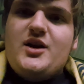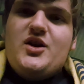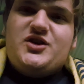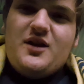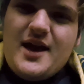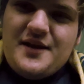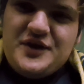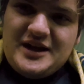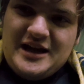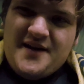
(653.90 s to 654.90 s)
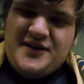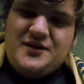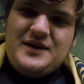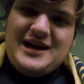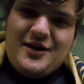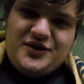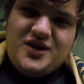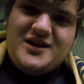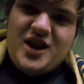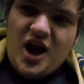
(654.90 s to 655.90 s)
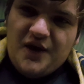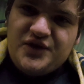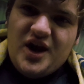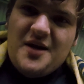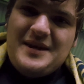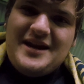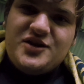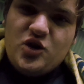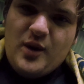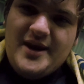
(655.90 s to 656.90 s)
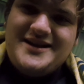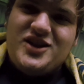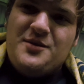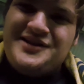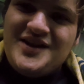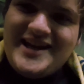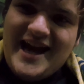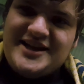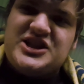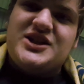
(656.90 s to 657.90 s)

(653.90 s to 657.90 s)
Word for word: Um, so then, if you can hear us over the announcement, it's half time, and as always, it's over to the guest.